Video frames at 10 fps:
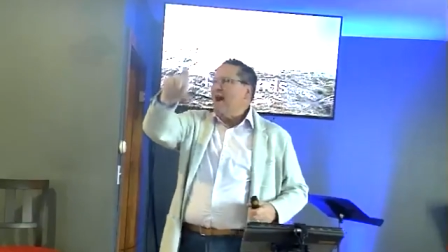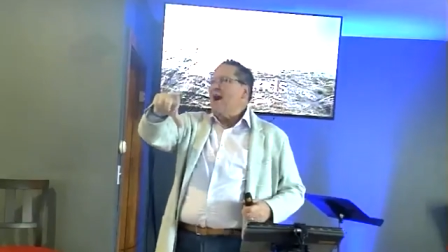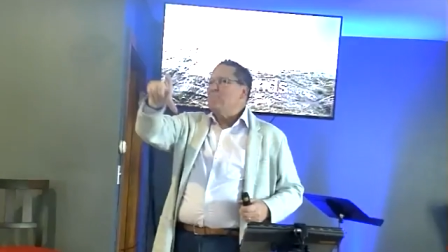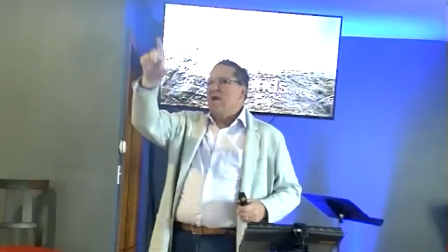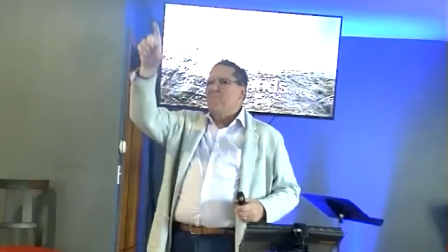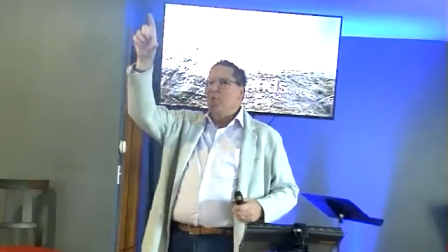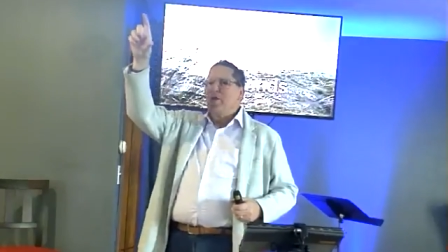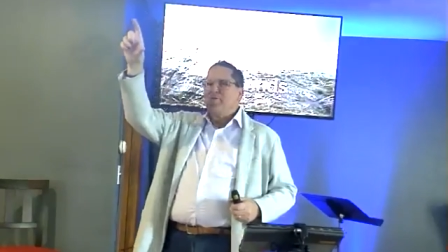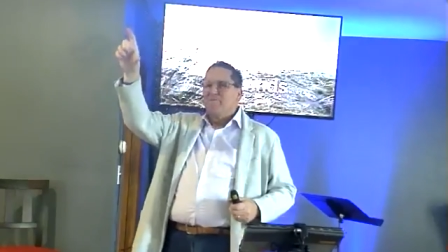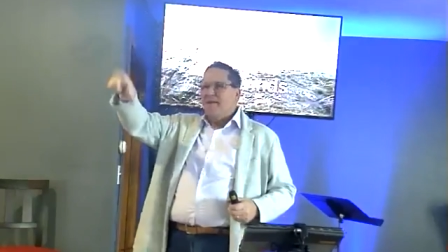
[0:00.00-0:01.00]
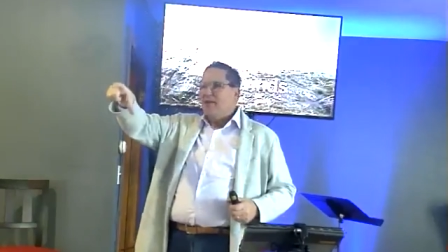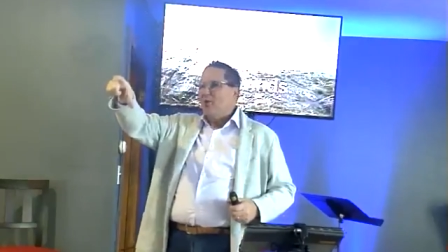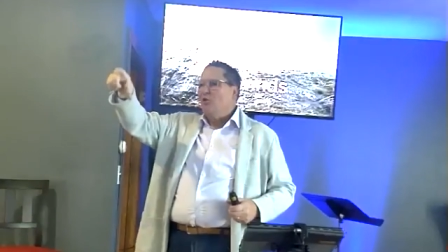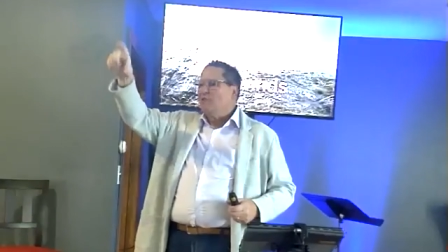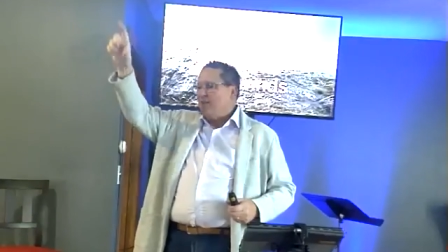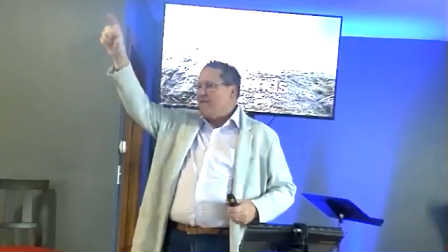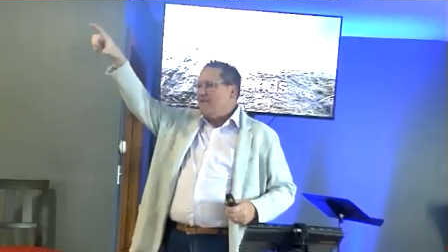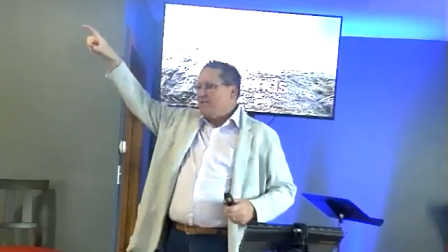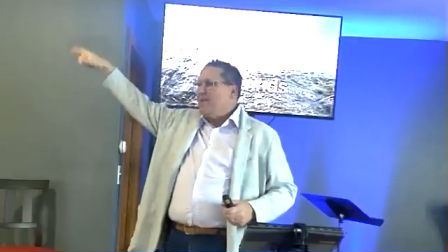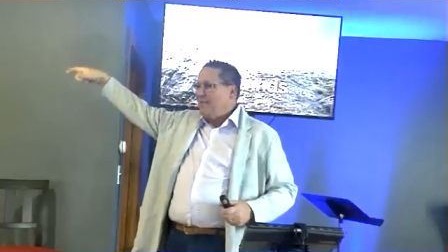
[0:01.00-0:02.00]
God may be revealed in
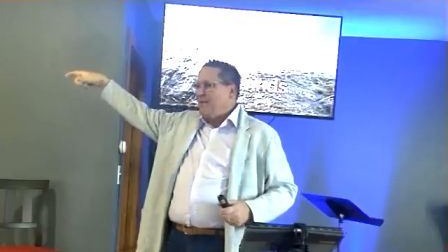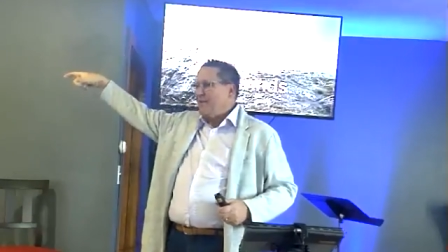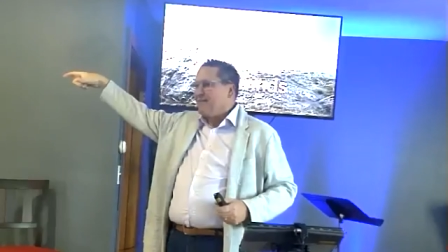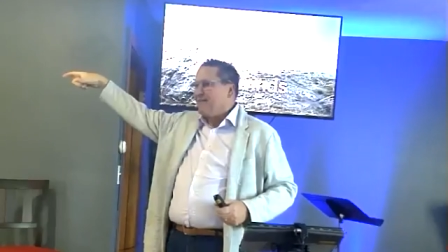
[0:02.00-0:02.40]
his healing.